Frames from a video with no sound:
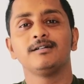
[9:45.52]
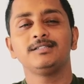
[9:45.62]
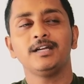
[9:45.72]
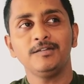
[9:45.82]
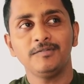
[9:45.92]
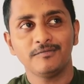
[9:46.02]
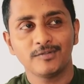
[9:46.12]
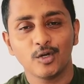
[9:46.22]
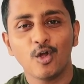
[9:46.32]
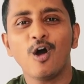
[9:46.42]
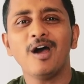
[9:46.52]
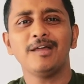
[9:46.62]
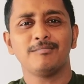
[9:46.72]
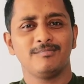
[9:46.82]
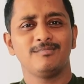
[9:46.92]
thirty-fifth,
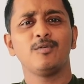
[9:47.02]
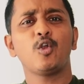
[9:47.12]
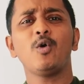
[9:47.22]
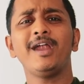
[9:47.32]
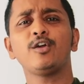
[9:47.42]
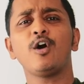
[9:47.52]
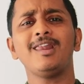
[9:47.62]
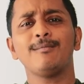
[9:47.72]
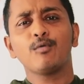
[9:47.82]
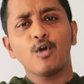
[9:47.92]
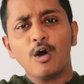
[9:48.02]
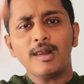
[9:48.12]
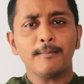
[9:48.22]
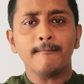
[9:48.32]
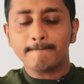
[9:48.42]
column, row and column,
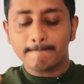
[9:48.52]
column.